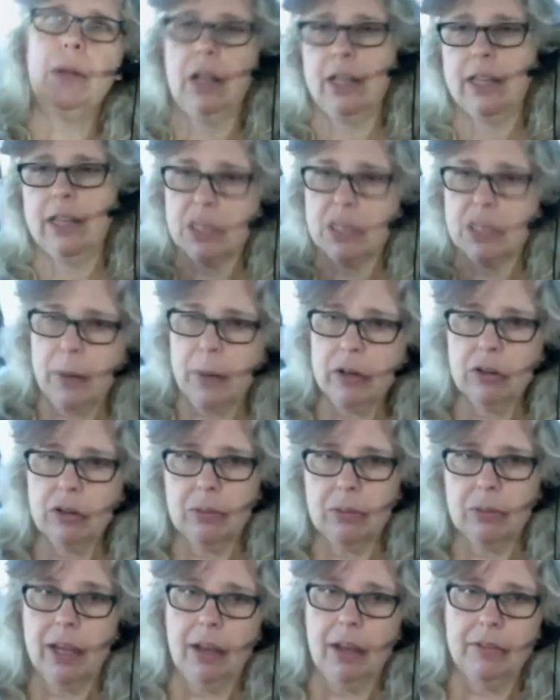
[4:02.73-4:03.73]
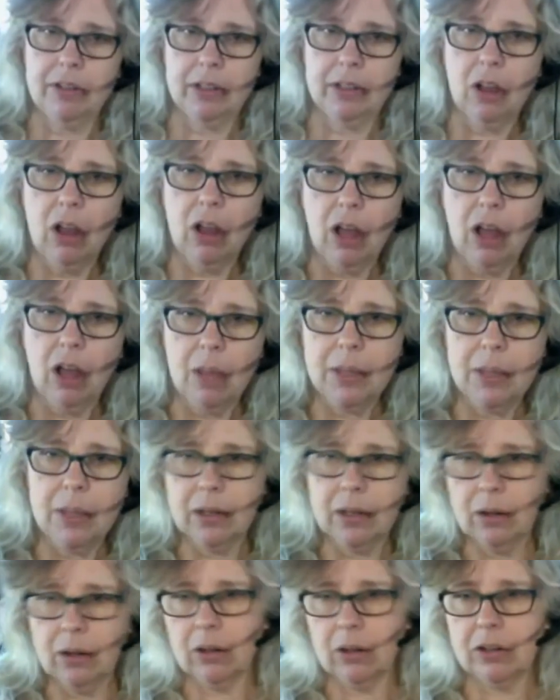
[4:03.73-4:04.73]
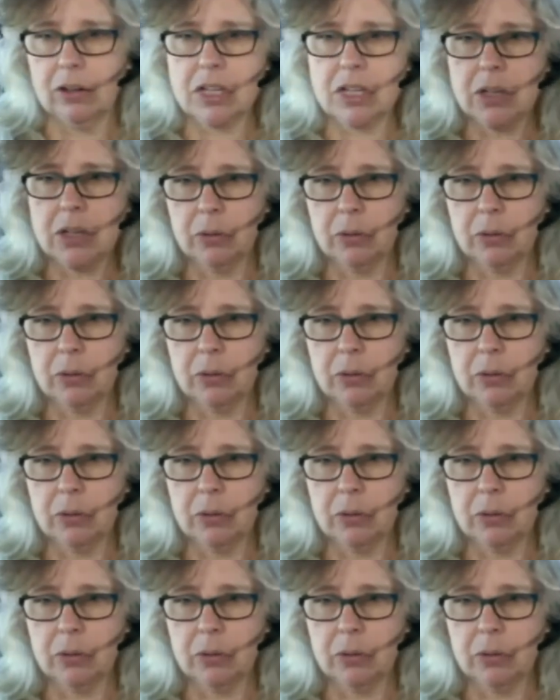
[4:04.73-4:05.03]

on the spectrum have in common are,